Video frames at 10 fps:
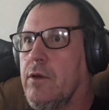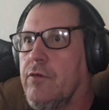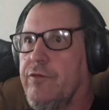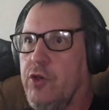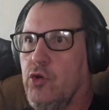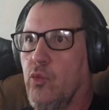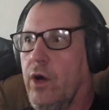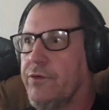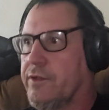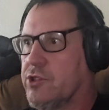view,
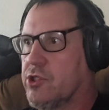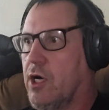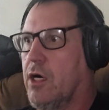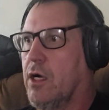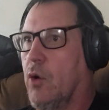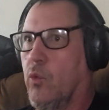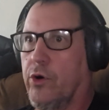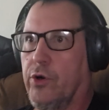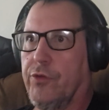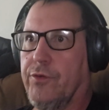Weltanschauung, a
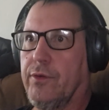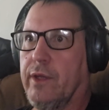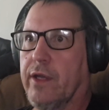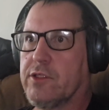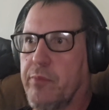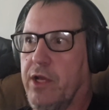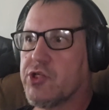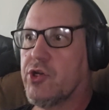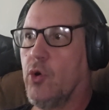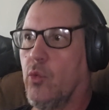world
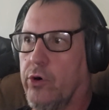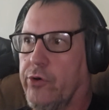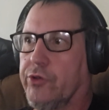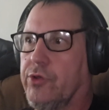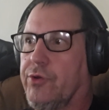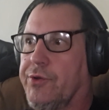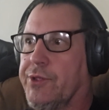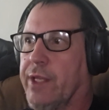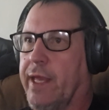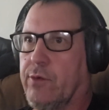expression, a world
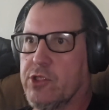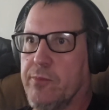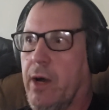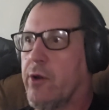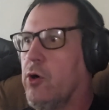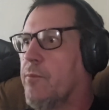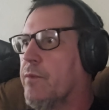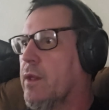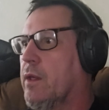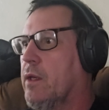language model,
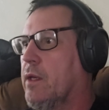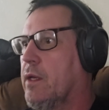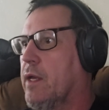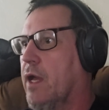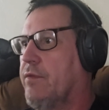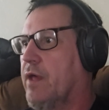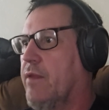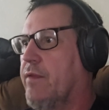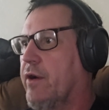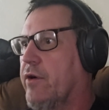and
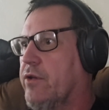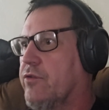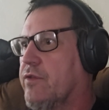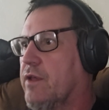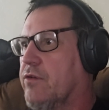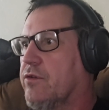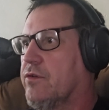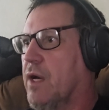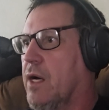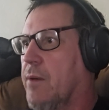then there is this